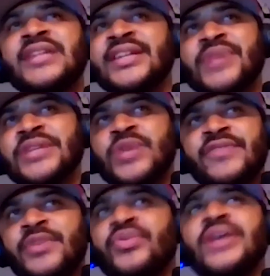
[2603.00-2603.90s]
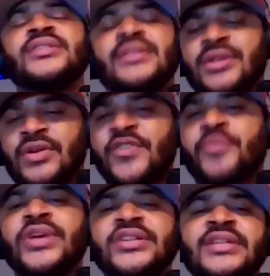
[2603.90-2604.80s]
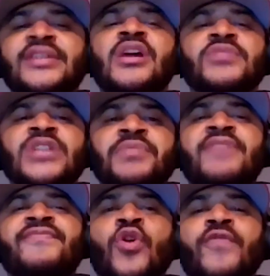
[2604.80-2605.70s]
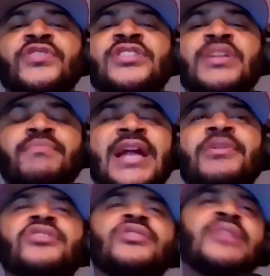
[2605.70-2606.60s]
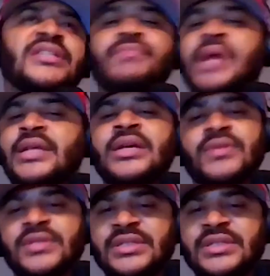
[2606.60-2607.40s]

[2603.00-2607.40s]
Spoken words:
what every president, though. Every president comes up and they vote for somebody because they're not somebody else.